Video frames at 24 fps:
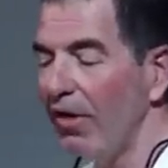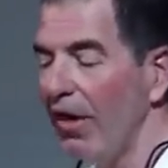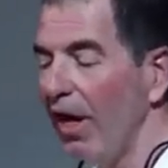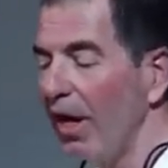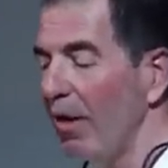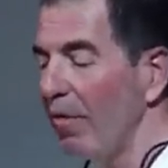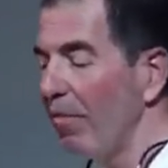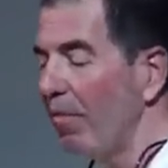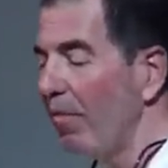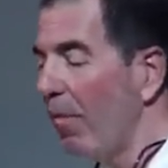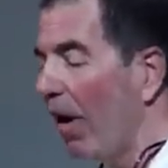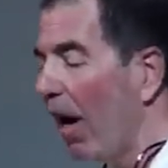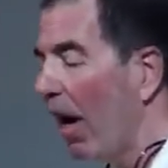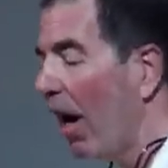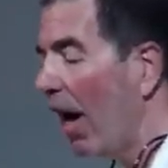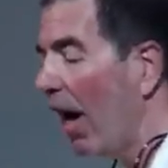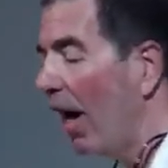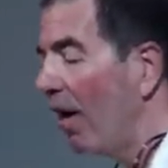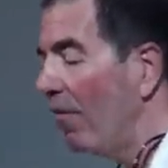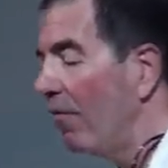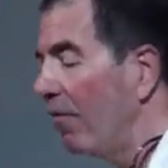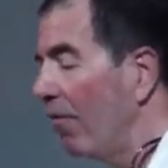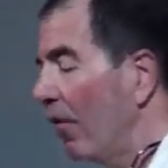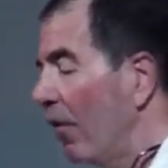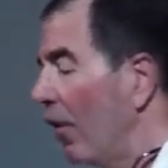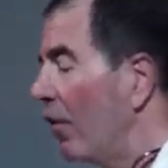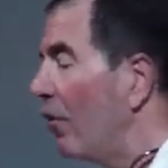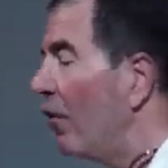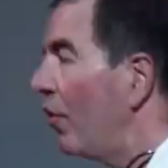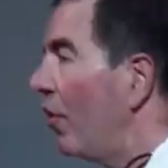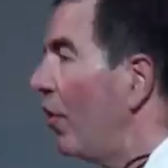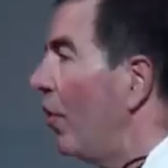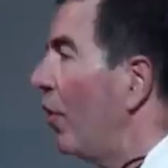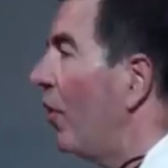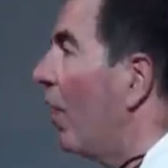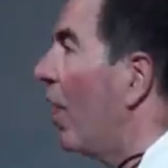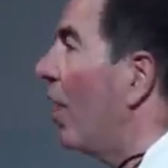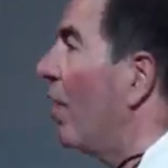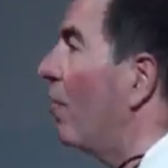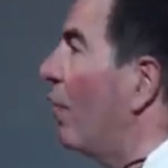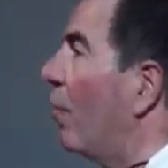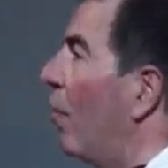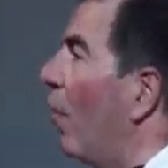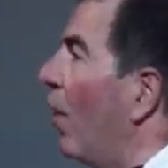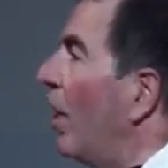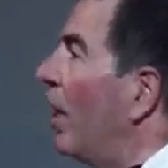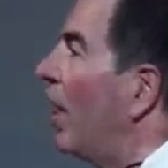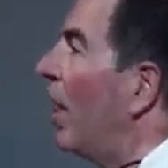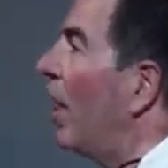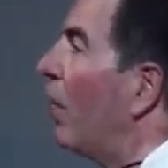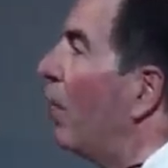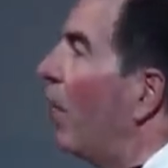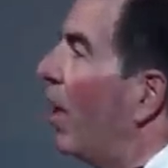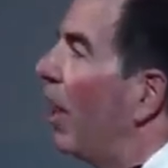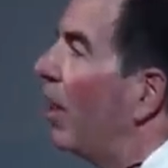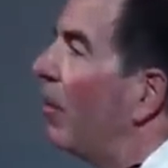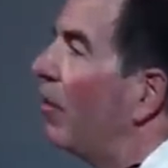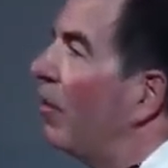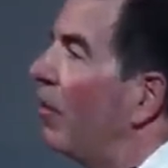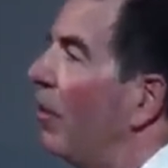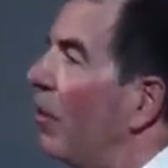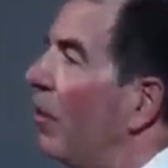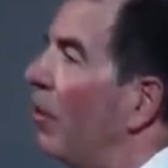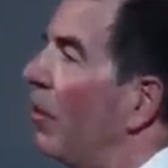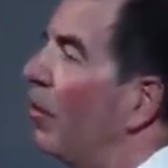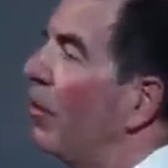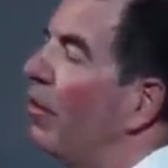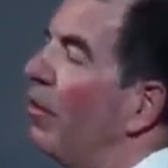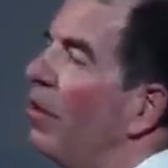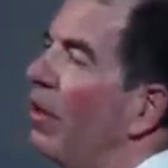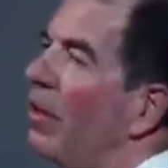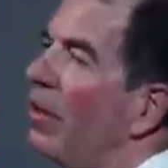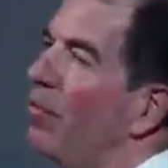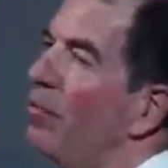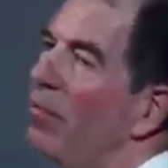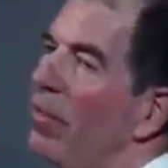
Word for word: that by virtue of when they went to